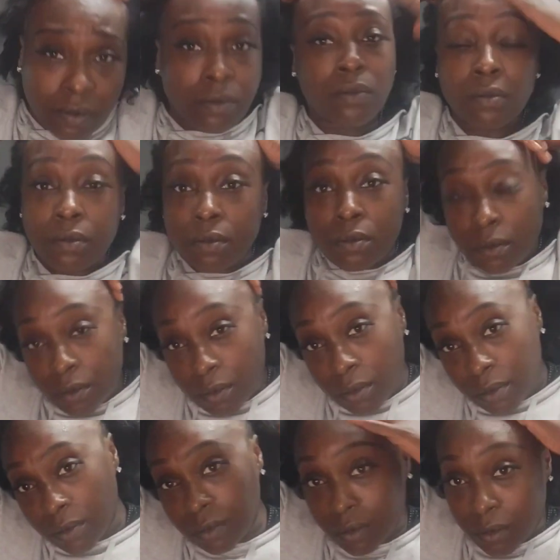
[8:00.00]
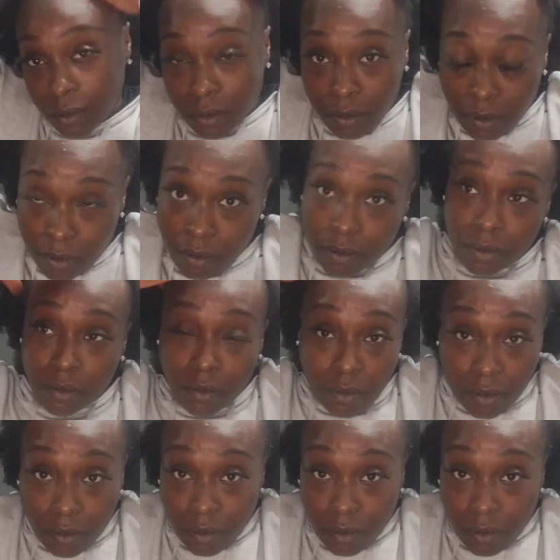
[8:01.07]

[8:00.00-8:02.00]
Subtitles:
sure that my hair is slicked up